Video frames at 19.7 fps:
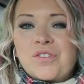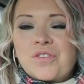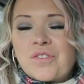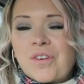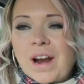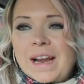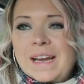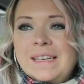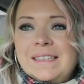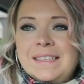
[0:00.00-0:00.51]

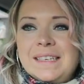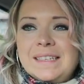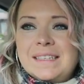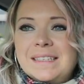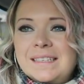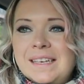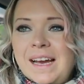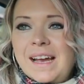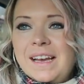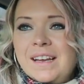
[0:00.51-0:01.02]
crazy
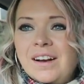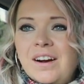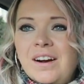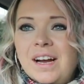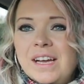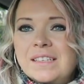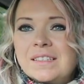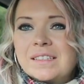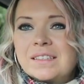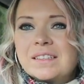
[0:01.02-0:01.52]
today
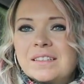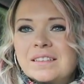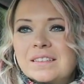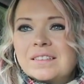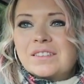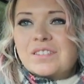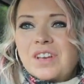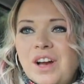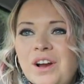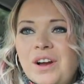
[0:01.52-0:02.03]
guys.
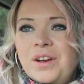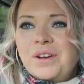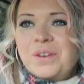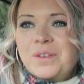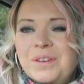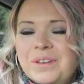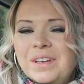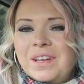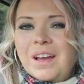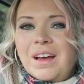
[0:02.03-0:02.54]

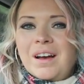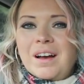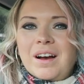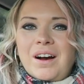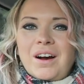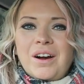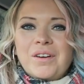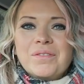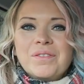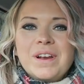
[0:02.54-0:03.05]
So I